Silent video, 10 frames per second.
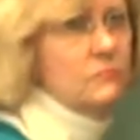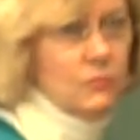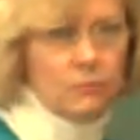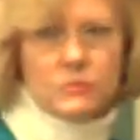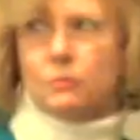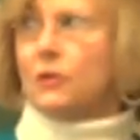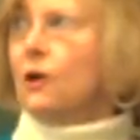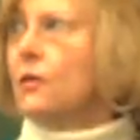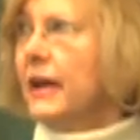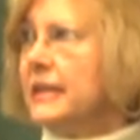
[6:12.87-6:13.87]
mm, with
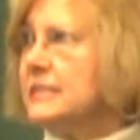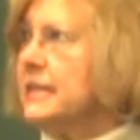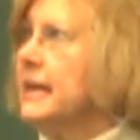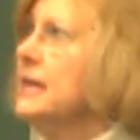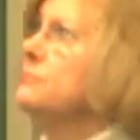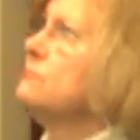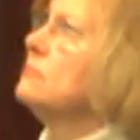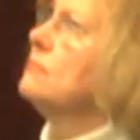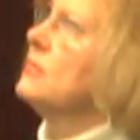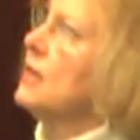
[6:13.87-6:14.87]
all that said,
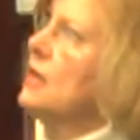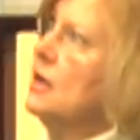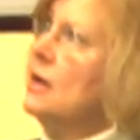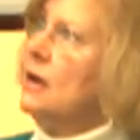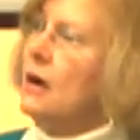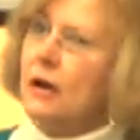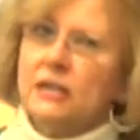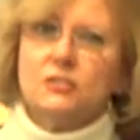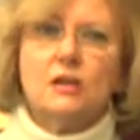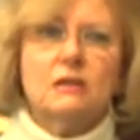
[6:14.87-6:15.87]
uh,
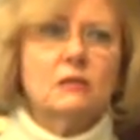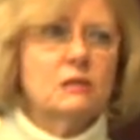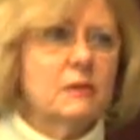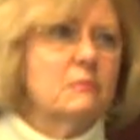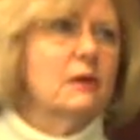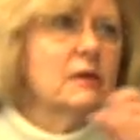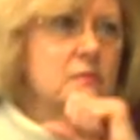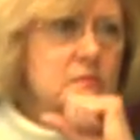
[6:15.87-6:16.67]
let's talk a little bit about